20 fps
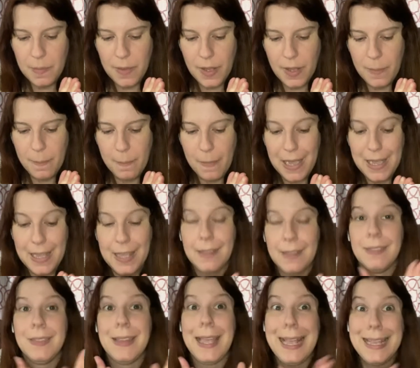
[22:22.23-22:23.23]
my
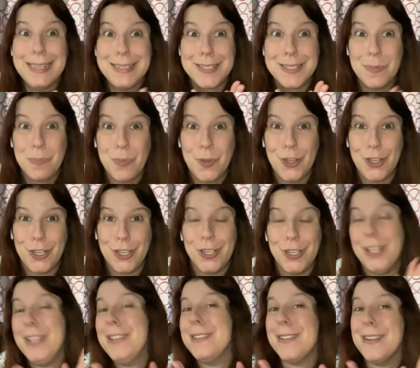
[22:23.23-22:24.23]
last book
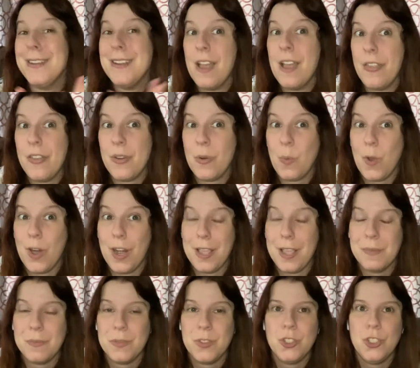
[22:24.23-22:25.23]
is another one I
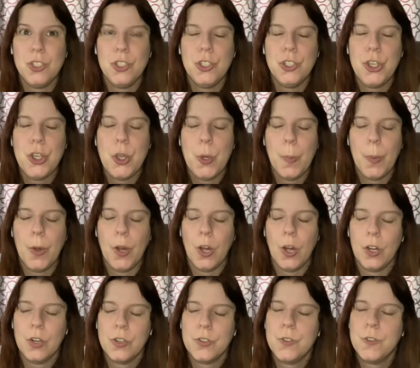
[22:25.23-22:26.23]
am
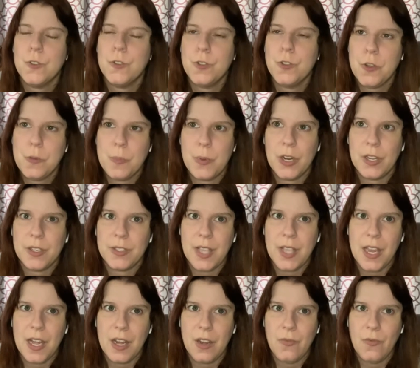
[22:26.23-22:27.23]
super
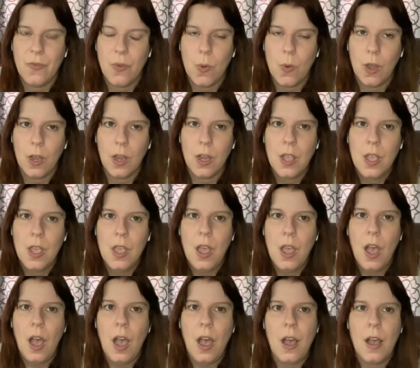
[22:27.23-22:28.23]
excited for.
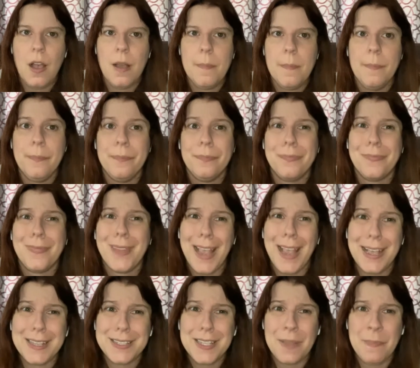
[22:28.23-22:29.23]

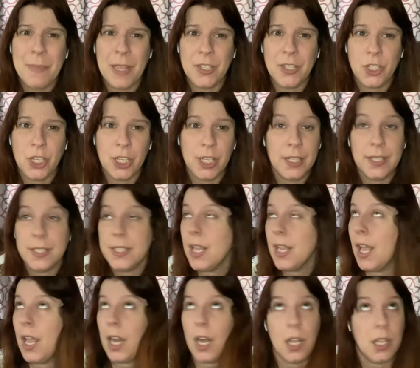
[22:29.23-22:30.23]
As I mentioned,
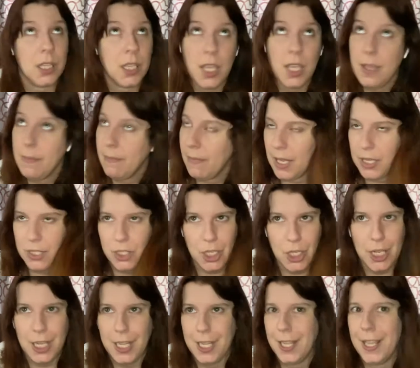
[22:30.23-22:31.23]
and I'll keep
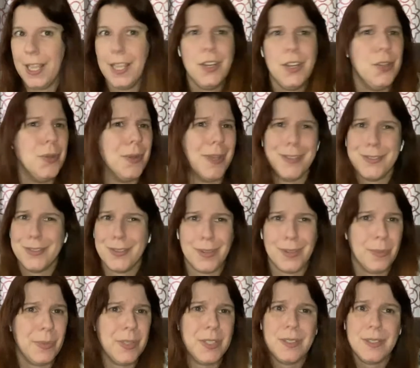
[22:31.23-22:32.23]
mentioning, and you guys are going
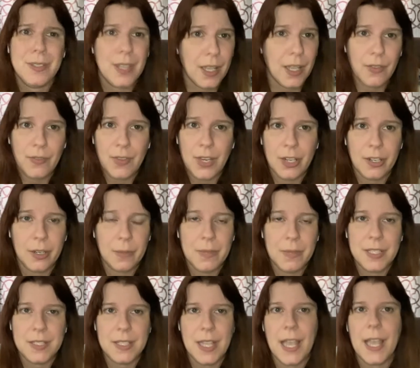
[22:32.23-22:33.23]
to be sick of hearing me
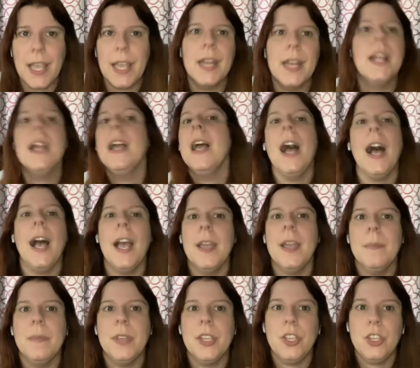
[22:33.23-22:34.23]
say it, I
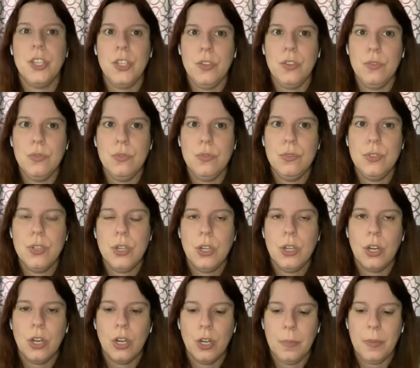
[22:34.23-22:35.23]
am a huge
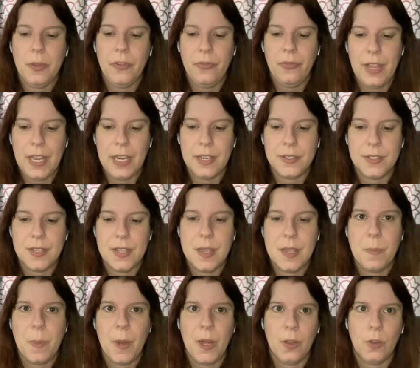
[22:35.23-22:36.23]
urban fantasy
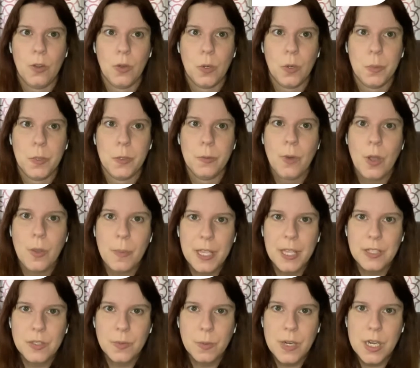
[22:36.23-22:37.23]
paranormal
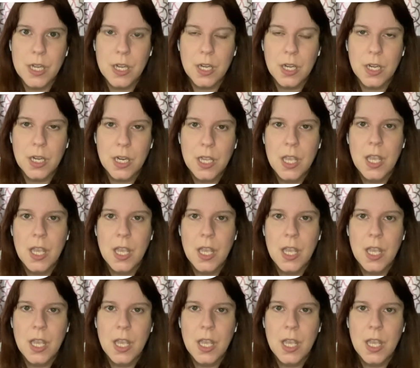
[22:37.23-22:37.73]
romance reader.